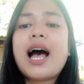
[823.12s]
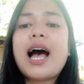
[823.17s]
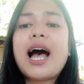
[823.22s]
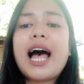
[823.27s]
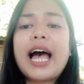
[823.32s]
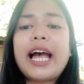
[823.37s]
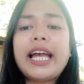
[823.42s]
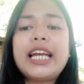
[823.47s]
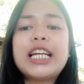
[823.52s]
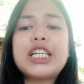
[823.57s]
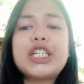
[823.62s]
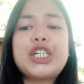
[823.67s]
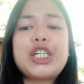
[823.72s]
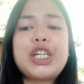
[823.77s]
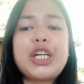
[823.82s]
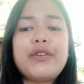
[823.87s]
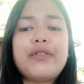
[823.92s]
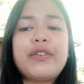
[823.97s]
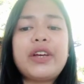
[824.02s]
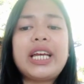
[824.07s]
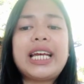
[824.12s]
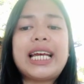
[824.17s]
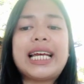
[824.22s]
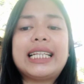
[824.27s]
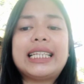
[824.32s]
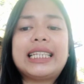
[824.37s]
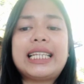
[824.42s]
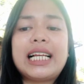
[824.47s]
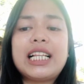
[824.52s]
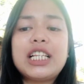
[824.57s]
High-achieving
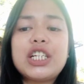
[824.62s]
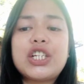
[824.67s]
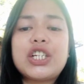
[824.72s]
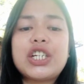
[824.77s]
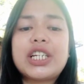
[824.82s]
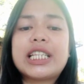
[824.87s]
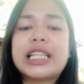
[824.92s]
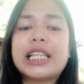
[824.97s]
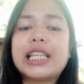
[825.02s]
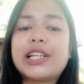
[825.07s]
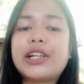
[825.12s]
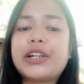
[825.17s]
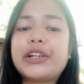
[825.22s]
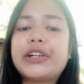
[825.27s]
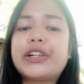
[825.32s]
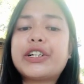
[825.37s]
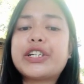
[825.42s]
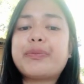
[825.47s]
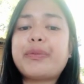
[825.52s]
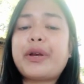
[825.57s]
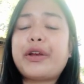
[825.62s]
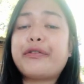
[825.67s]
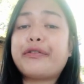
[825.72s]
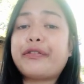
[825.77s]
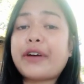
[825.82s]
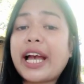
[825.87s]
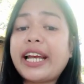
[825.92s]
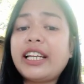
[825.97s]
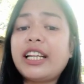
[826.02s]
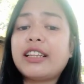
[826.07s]
and diligent learners may
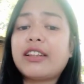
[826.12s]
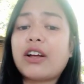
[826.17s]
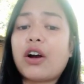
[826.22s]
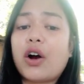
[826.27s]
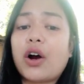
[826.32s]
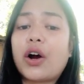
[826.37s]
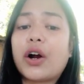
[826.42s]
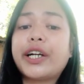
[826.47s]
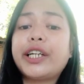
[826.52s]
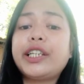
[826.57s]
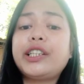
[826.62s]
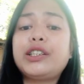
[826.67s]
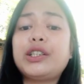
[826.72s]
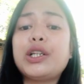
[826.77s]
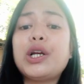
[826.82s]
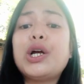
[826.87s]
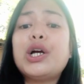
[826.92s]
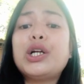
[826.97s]
find it hard